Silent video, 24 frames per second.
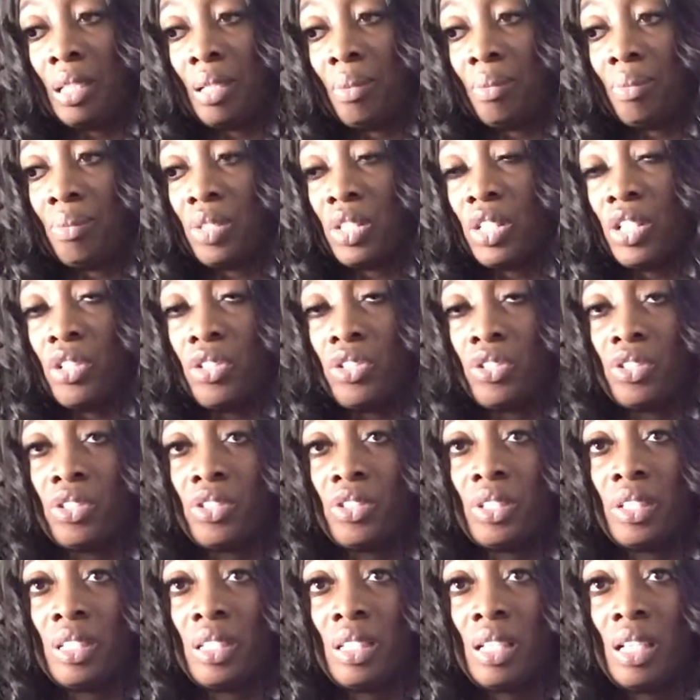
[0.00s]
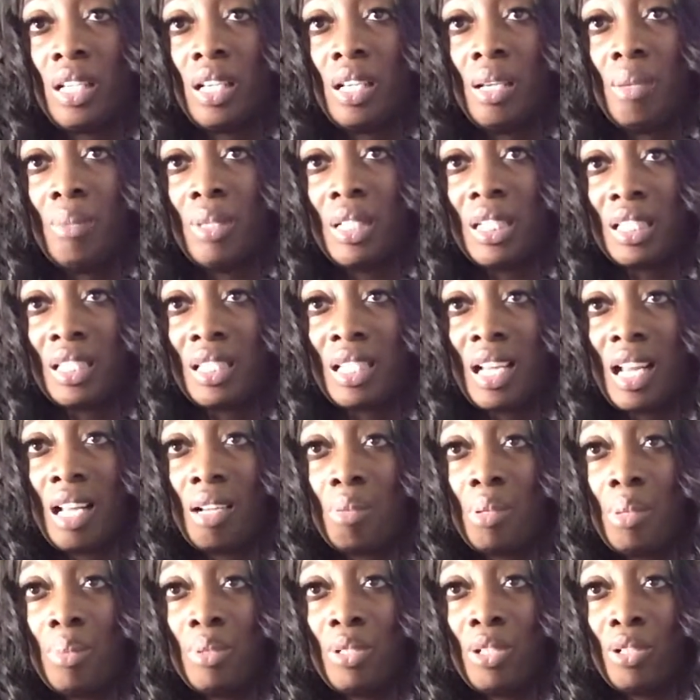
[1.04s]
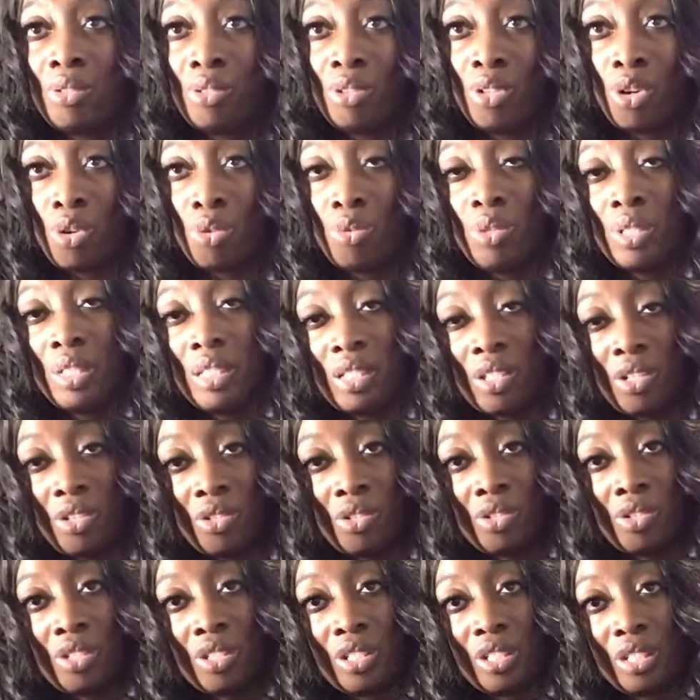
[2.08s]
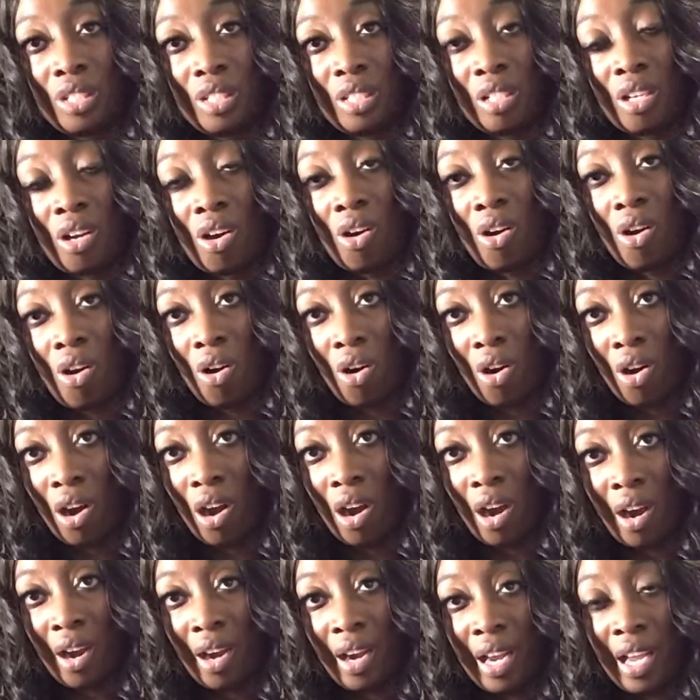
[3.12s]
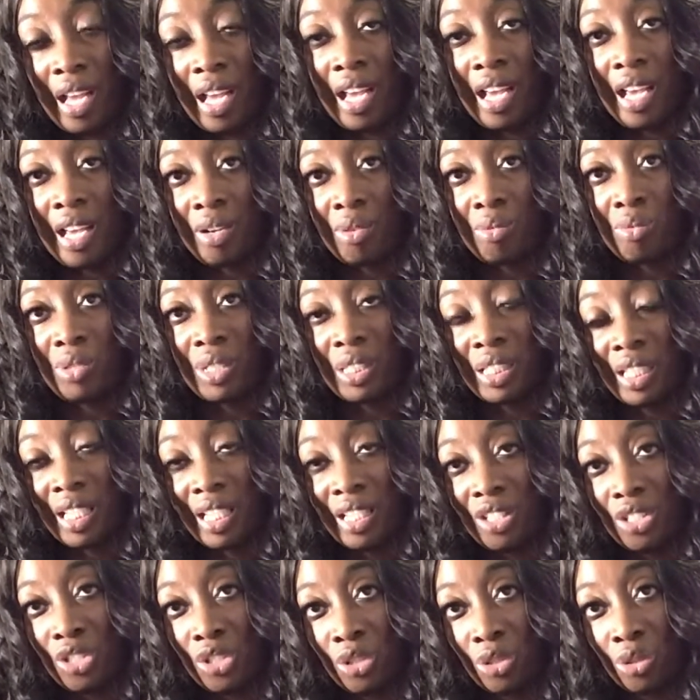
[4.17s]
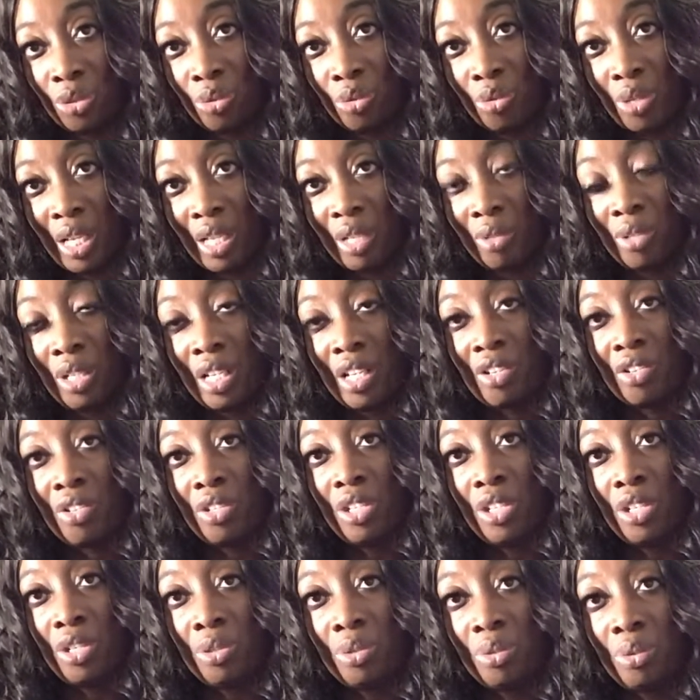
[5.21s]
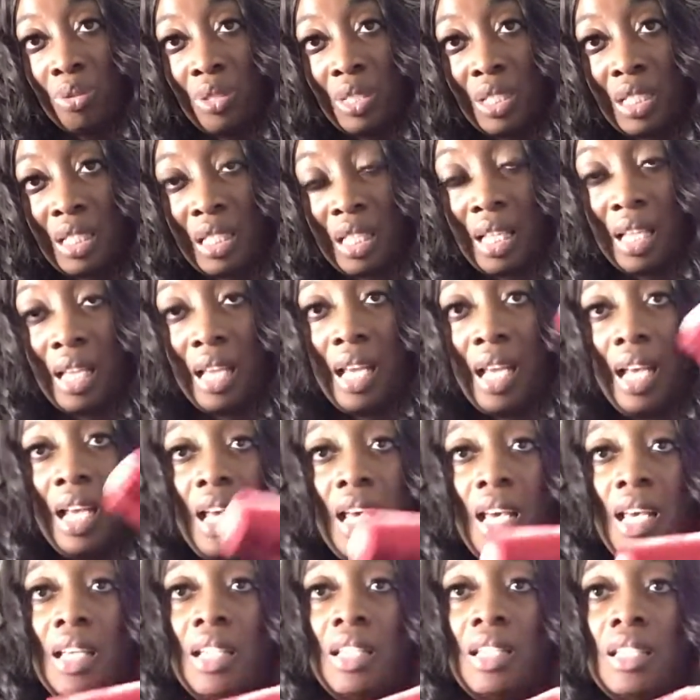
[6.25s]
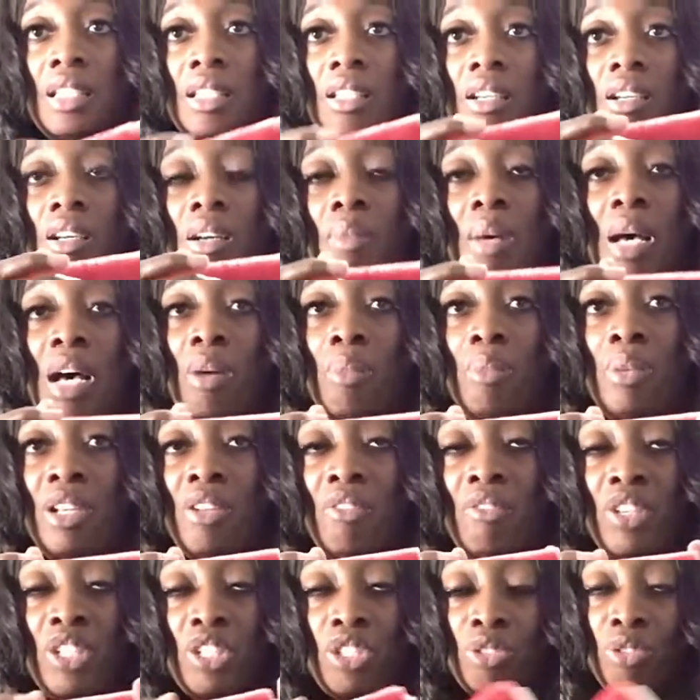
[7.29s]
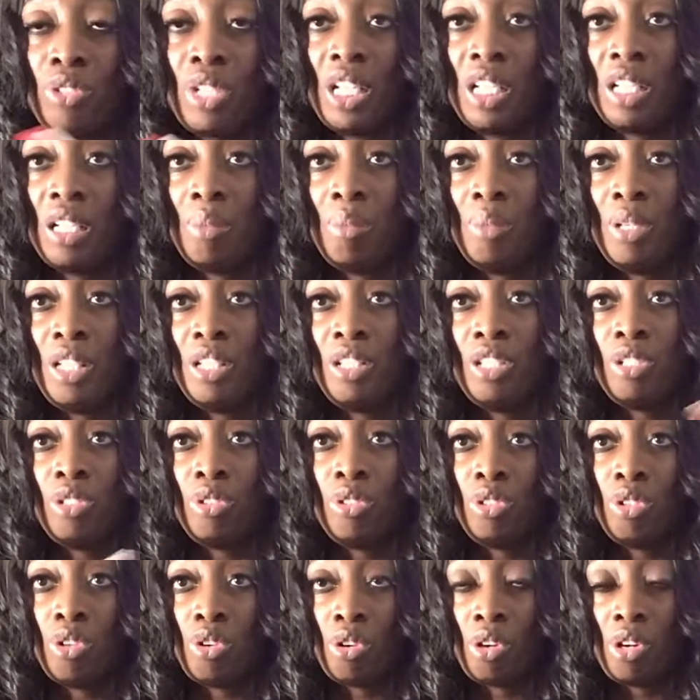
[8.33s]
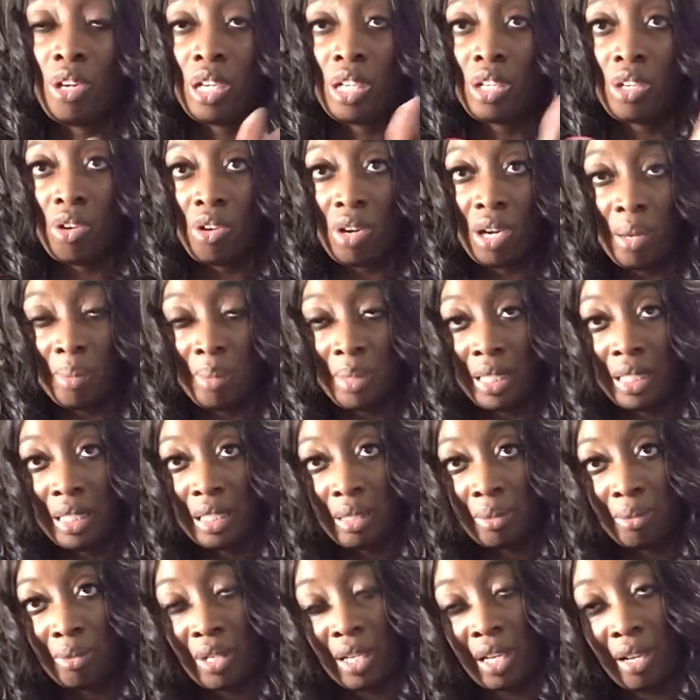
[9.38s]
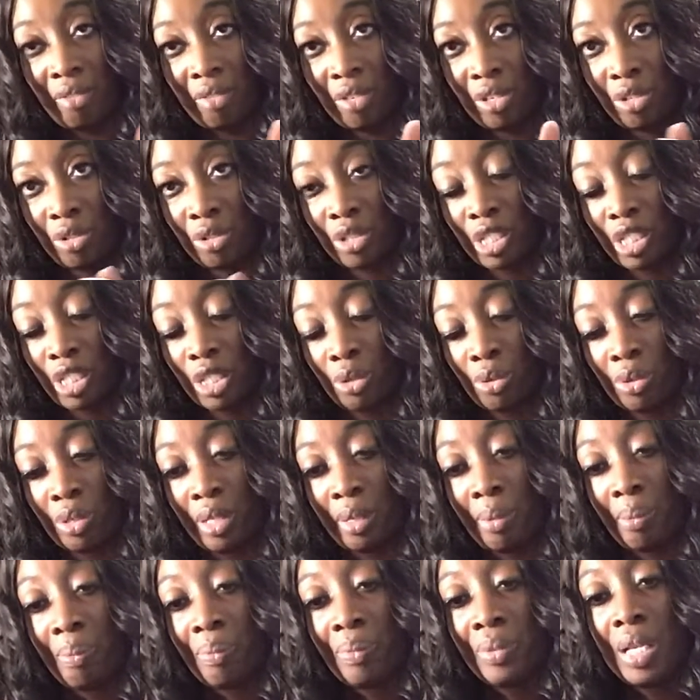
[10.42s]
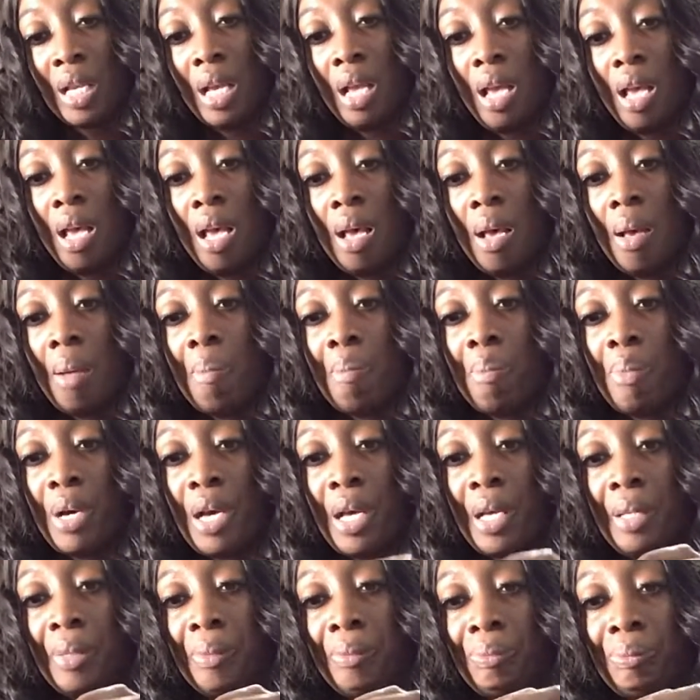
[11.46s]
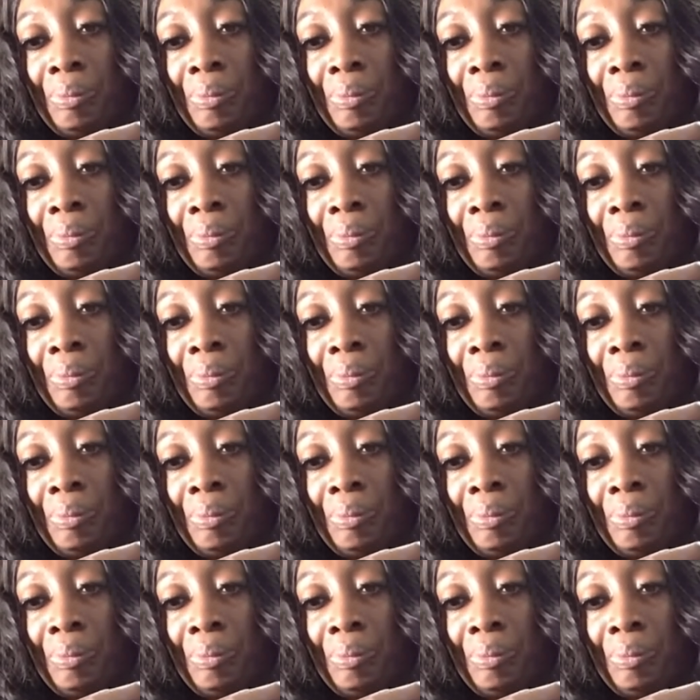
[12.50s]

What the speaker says: sergers, because a lot of people don't know what sergers are and what they do and their use, and how beneficial they could be to your garments whenever you're sewing. But